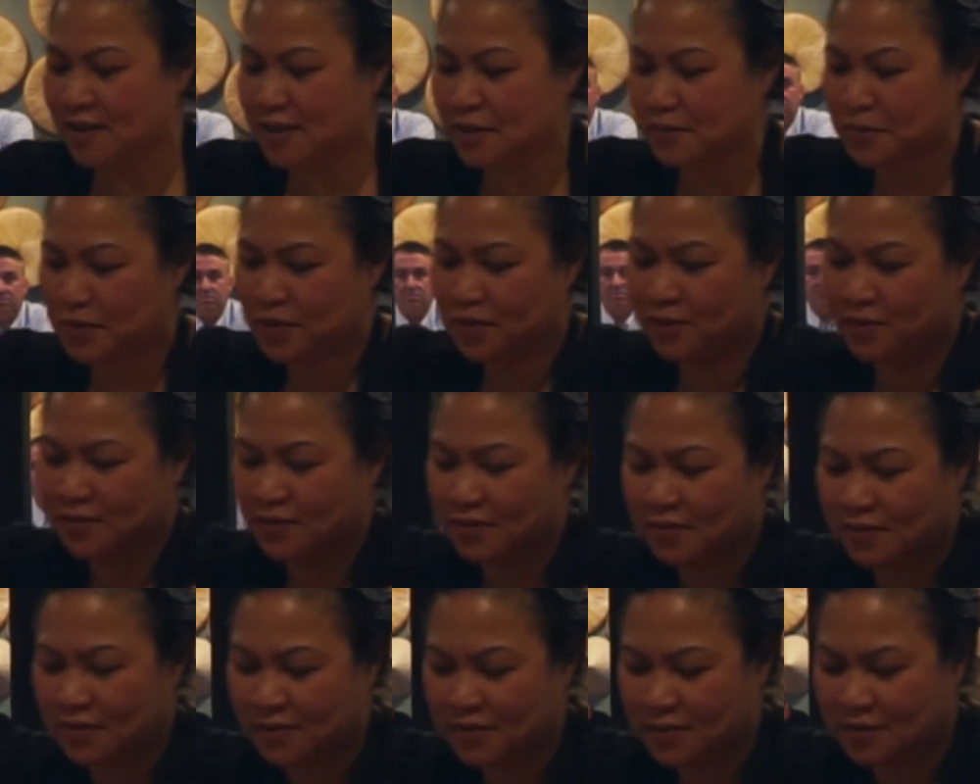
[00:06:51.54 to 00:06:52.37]
up
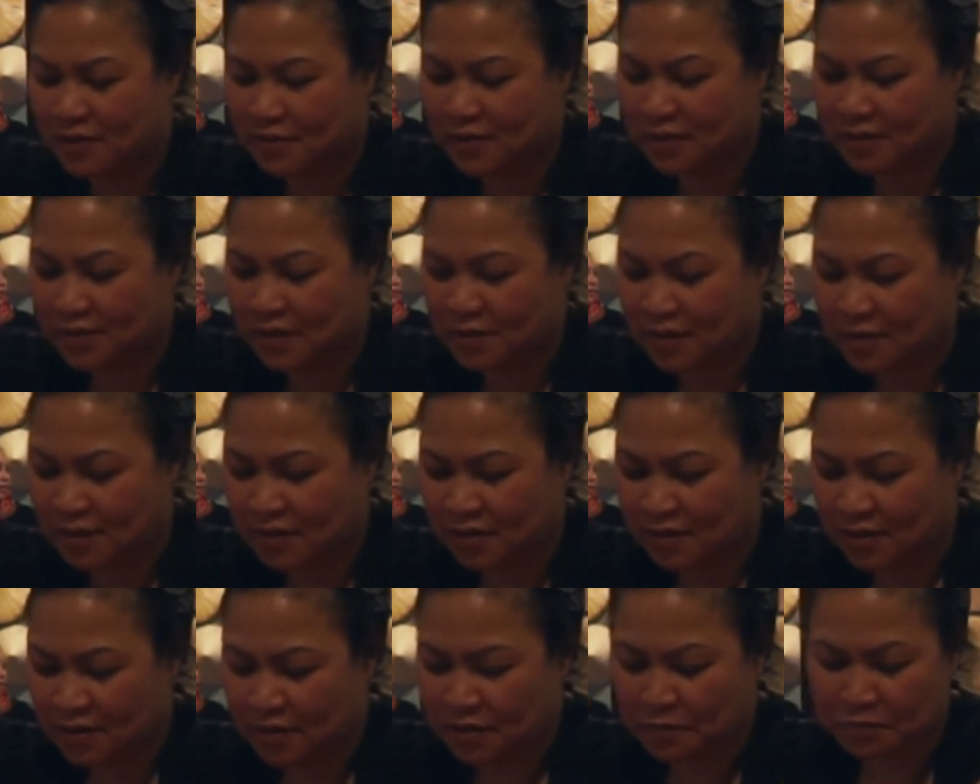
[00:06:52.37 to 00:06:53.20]
your
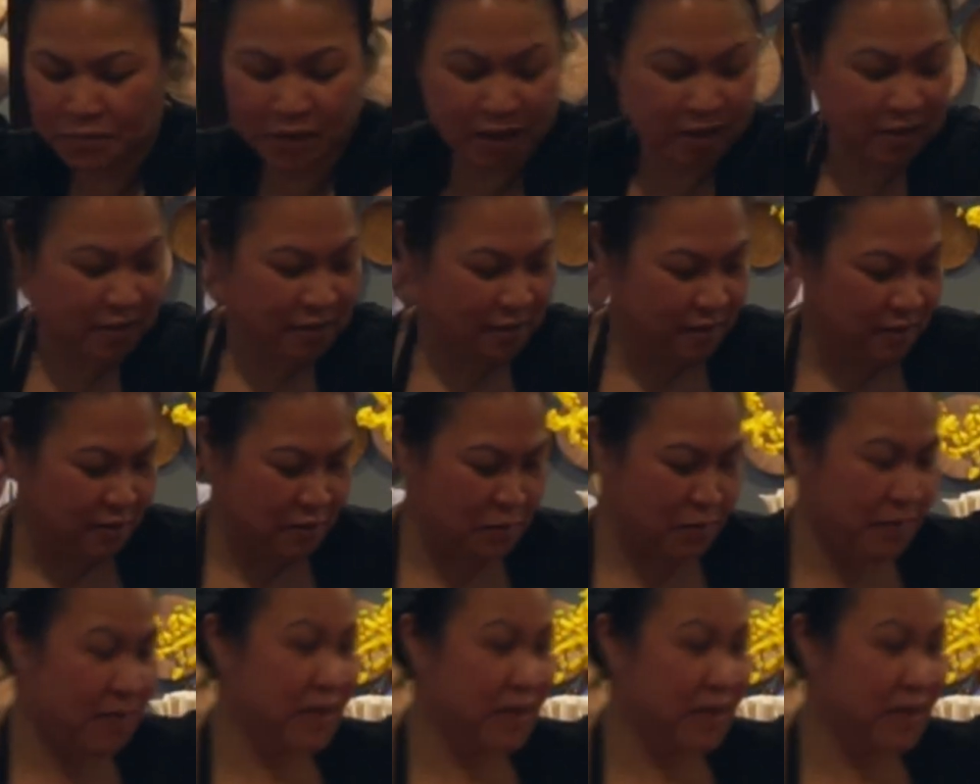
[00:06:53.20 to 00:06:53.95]
pan a little bit